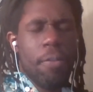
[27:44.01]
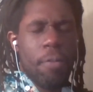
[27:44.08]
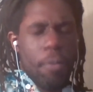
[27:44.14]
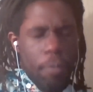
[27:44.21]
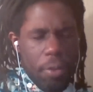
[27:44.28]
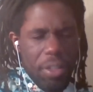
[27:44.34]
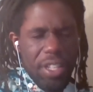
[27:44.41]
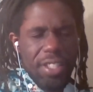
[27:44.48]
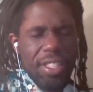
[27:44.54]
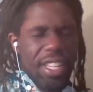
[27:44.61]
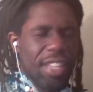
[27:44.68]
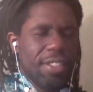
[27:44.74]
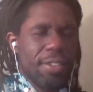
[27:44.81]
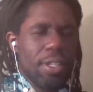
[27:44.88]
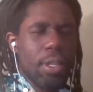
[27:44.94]
for this
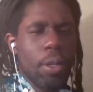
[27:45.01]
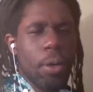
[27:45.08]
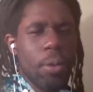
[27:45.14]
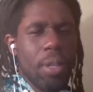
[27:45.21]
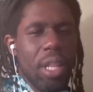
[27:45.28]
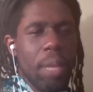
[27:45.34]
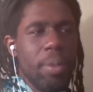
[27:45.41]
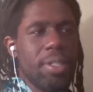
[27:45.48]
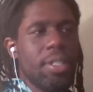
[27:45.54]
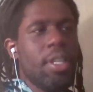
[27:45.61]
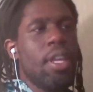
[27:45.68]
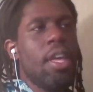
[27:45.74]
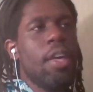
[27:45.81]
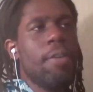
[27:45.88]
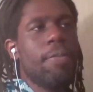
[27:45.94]
test alone. Let me see if